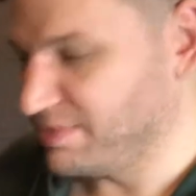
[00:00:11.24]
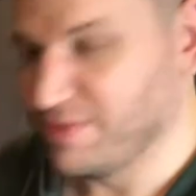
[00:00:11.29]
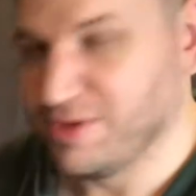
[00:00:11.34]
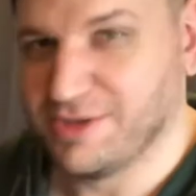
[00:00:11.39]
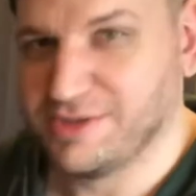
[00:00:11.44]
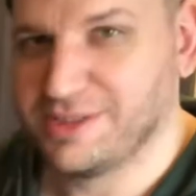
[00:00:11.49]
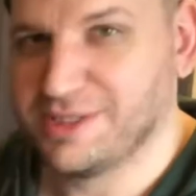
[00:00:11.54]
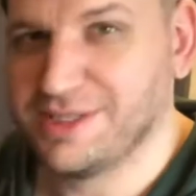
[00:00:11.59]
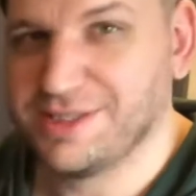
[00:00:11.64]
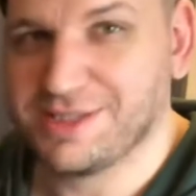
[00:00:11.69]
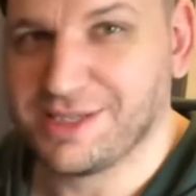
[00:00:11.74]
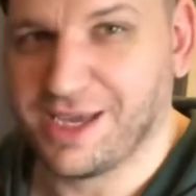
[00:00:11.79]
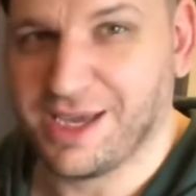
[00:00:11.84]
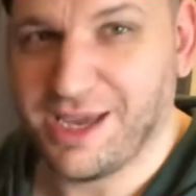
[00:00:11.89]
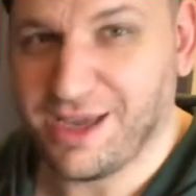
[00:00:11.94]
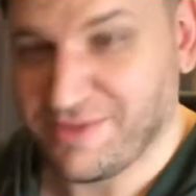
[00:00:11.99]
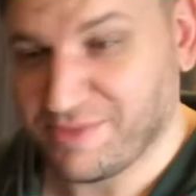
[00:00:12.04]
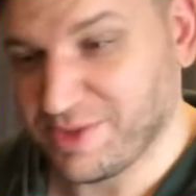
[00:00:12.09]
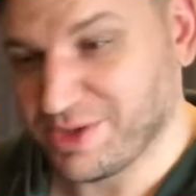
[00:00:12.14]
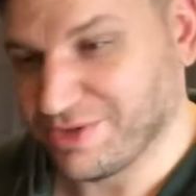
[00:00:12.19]
Since I
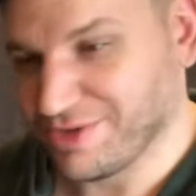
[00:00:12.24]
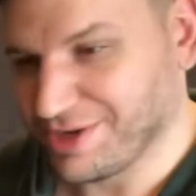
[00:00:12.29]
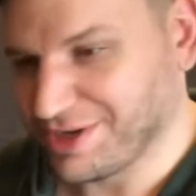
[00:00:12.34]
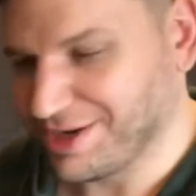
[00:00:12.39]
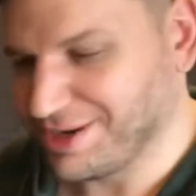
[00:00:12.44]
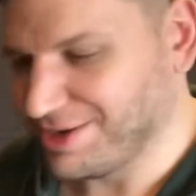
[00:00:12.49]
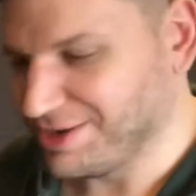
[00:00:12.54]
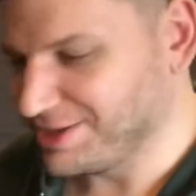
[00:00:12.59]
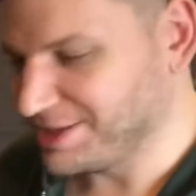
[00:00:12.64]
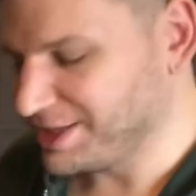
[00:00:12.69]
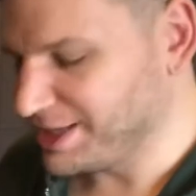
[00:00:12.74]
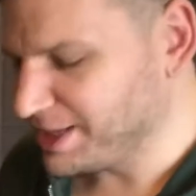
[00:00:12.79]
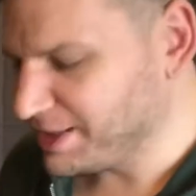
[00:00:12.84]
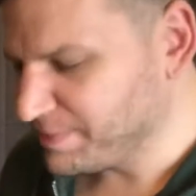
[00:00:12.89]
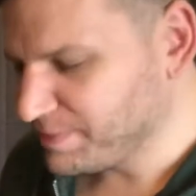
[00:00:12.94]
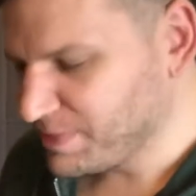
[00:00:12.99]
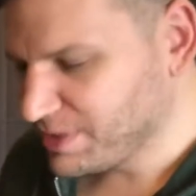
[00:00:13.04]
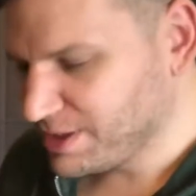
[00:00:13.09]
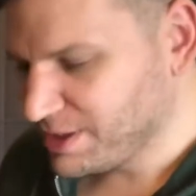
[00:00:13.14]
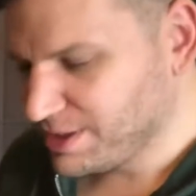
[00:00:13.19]
have been drinking all day,
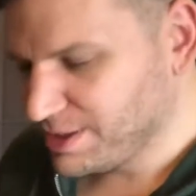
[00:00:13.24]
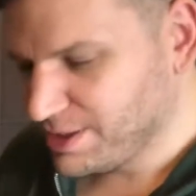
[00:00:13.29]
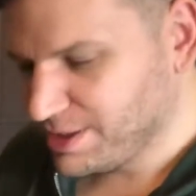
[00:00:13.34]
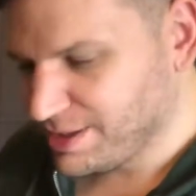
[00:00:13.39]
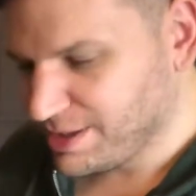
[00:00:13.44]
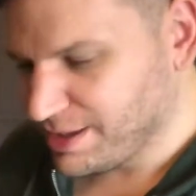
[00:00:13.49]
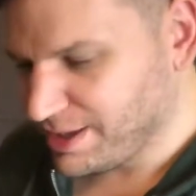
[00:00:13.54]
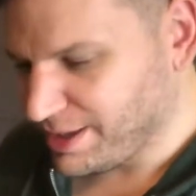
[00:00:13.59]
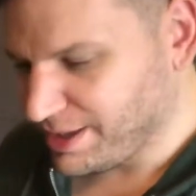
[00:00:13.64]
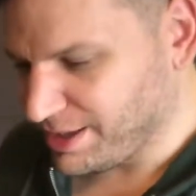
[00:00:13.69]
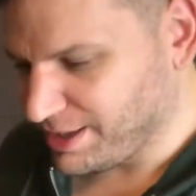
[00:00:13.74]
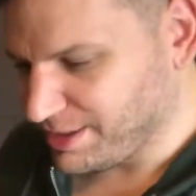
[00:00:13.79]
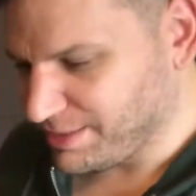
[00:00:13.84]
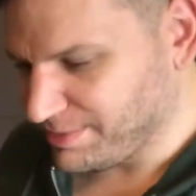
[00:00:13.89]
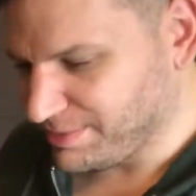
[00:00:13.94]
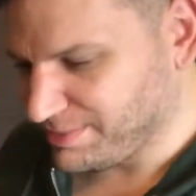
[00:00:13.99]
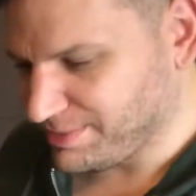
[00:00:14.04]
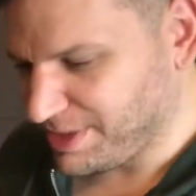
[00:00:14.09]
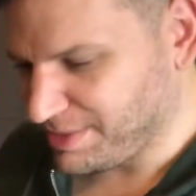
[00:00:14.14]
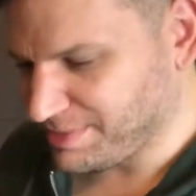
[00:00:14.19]
I'm
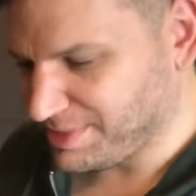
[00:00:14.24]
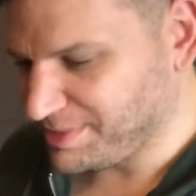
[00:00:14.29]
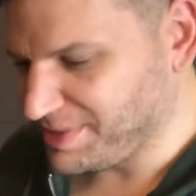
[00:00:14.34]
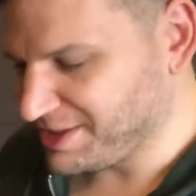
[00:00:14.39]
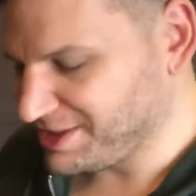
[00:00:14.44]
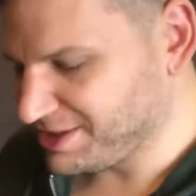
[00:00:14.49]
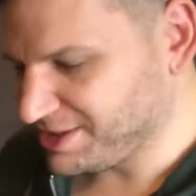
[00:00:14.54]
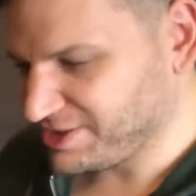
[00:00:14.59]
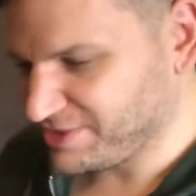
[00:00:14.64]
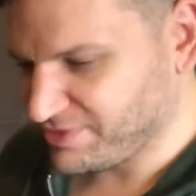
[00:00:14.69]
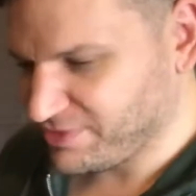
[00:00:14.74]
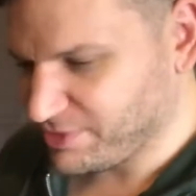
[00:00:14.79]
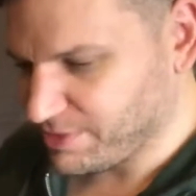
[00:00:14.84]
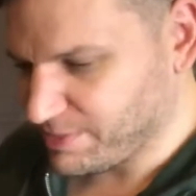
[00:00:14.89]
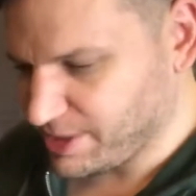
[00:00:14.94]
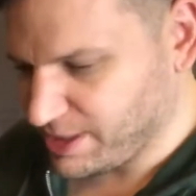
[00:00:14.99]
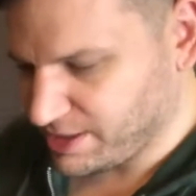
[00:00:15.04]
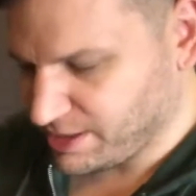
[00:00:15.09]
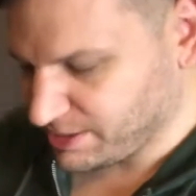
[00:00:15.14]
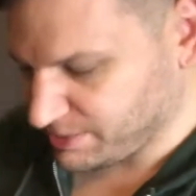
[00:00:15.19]
going to make this for my
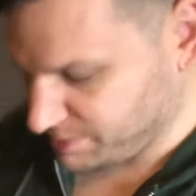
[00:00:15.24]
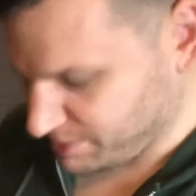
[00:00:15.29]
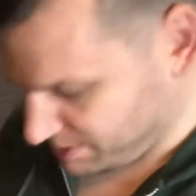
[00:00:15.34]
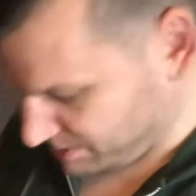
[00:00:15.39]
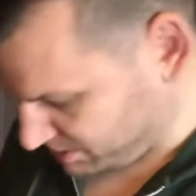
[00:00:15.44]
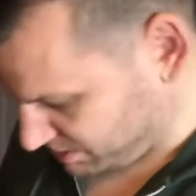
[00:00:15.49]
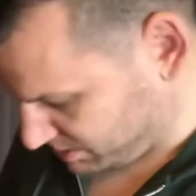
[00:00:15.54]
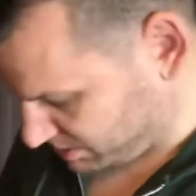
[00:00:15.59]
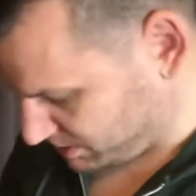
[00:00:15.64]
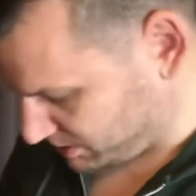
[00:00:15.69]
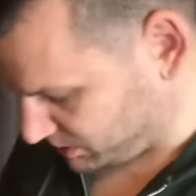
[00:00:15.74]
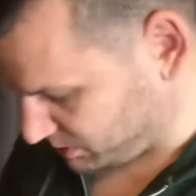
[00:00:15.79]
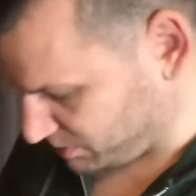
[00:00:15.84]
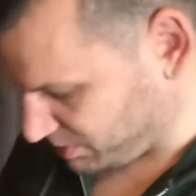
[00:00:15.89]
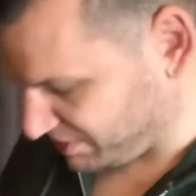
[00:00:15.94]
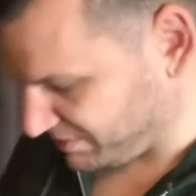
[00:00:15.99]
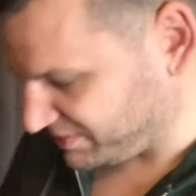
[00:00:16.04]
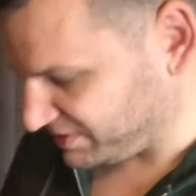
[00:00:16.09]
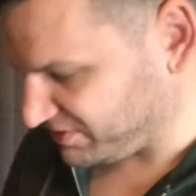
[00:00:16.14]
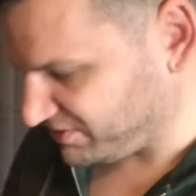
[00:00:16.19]
husband. It's one
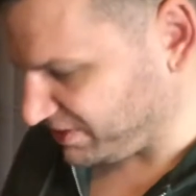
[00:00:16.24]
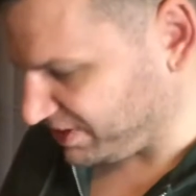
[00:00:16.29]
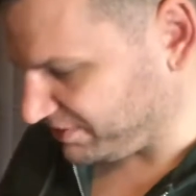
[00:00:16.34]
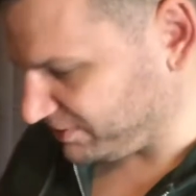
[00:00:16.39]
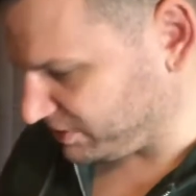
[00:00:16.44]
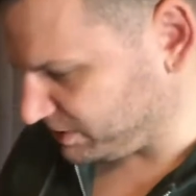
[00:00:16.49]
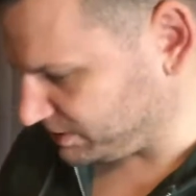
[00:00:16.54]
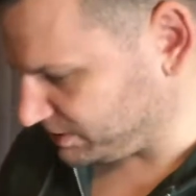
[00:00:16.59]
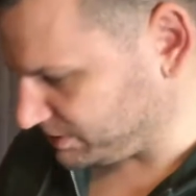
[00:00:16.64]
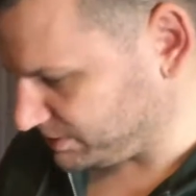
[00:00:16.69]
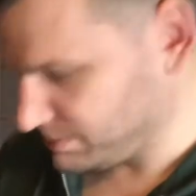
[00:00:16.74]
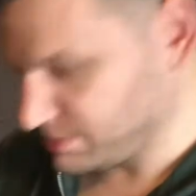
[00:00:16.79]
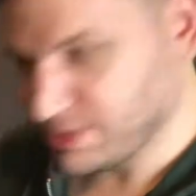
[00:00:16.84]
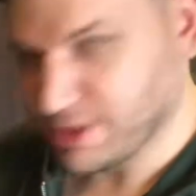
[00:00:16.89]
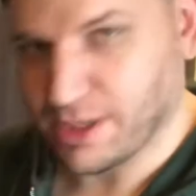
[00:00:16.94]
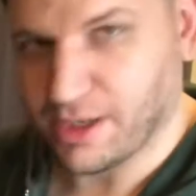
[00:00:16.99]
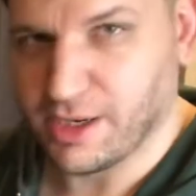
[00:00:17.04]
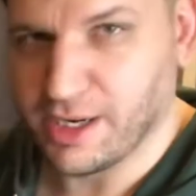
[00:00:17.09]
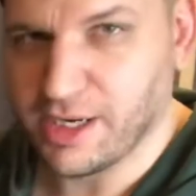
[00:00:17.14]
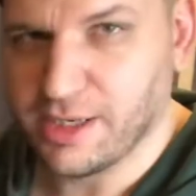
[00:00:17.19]
of his favorites,
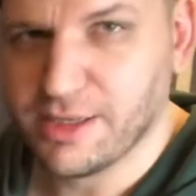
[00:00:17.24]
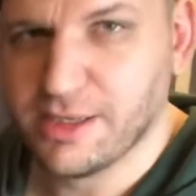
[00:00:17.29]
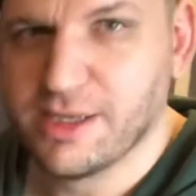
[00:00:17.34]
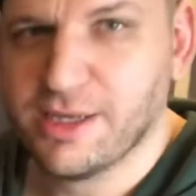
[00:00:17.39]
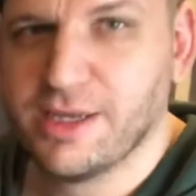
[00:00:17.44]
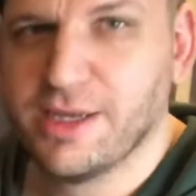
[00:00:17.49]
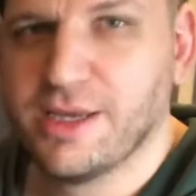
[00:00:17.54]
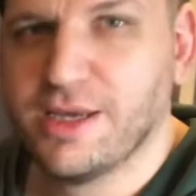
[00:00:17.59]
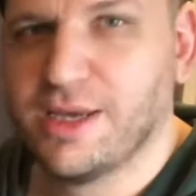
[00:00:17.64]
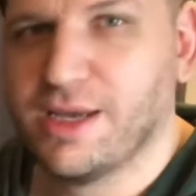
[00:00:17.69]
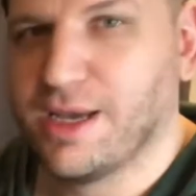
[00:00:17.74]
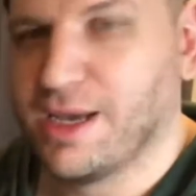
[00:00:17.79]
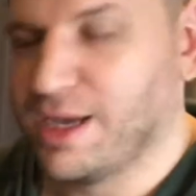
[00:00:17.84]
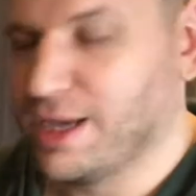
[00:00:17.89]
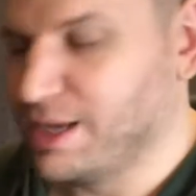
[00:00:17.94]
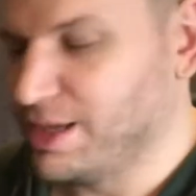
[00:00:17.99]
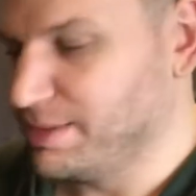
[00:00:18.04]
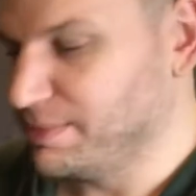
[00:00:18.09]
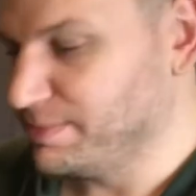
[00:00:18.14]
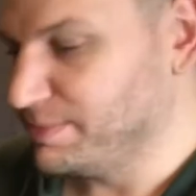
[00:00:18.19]
sorry,
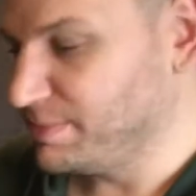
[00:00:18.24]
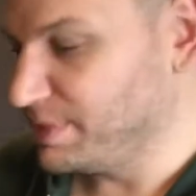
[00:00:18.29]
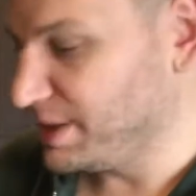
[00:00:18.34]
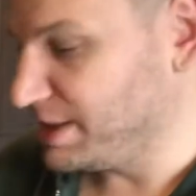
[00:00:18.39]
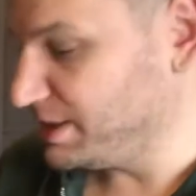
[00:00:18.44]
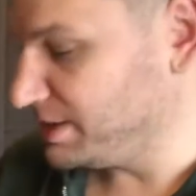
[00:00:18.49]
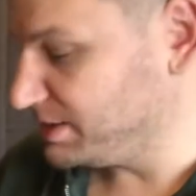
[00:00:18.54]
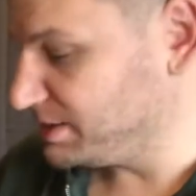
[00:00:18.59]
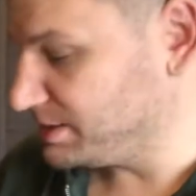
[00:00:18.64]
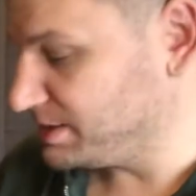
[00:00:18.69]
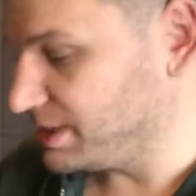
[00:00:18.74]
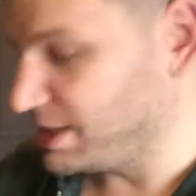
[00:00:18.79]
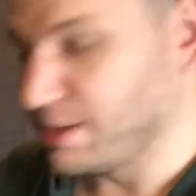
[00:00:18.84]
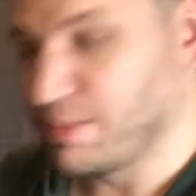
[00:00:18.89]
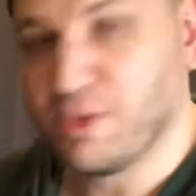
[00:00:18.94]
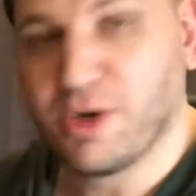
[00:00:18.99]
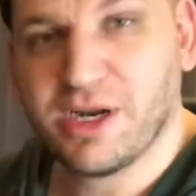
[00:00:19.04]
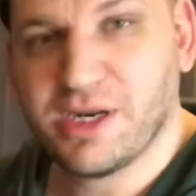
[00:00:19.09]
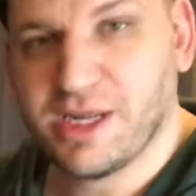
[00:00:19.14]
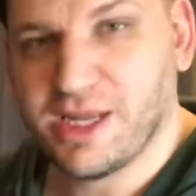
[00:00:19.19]
but it's
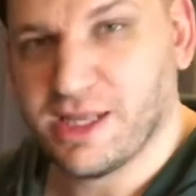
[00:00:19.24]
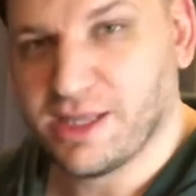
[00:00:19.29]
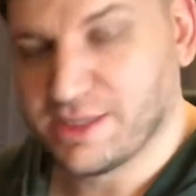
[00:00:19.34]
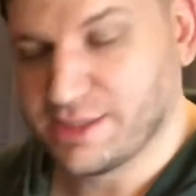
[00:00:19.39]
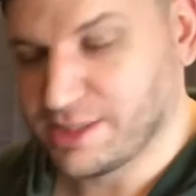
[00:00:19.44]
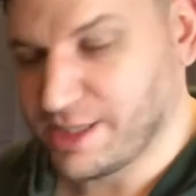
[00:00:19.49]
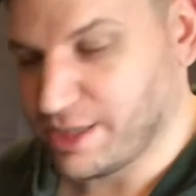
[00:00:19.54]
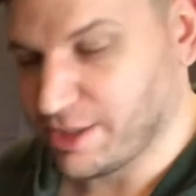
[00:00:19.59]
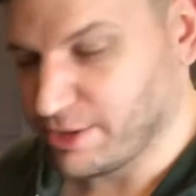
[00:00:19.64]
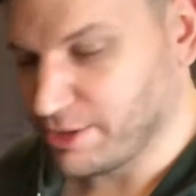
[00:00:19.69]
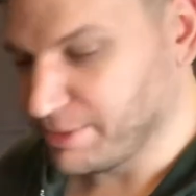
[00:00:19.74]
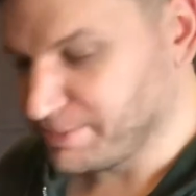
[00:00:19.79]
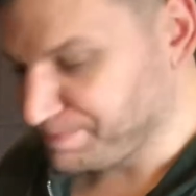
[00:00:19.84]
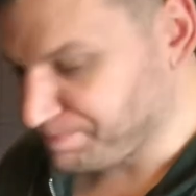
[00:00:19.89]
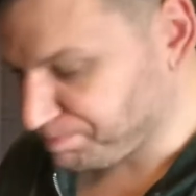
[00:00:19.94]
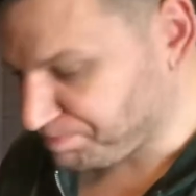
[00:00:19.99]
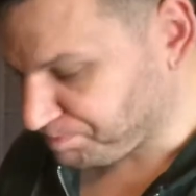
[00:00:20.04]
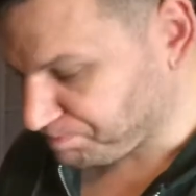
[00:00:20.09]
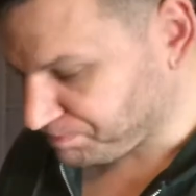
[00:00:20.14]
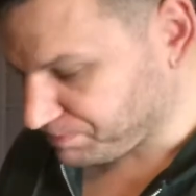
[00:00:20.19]
Brandy Alexander.
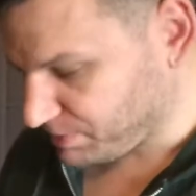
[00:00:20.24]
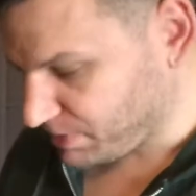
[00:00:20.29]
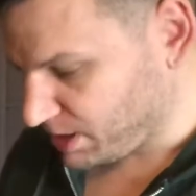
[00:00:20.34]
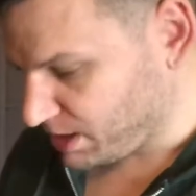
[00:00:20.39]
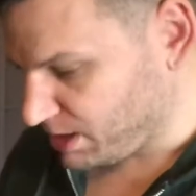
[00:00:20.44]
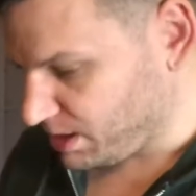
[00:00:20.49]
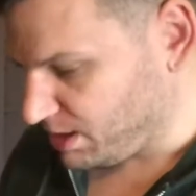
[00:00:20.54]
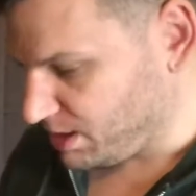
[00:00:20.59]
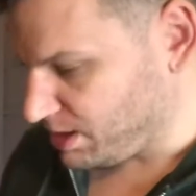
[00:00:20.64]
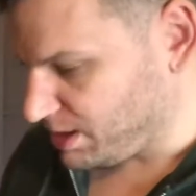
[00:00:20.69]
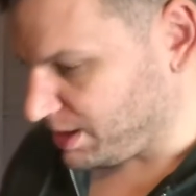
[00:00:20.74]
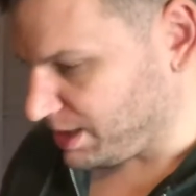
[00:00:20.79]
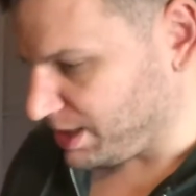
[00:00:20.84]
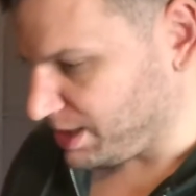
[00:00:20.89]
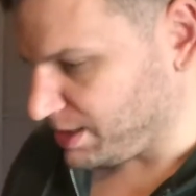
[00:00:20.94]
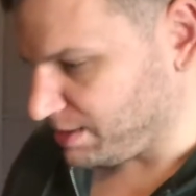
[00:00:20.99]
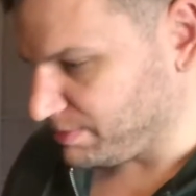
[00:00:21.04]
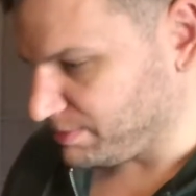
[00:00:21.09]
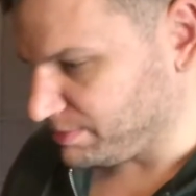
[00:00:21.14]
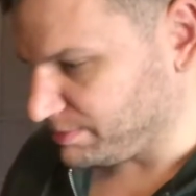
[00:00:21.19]
I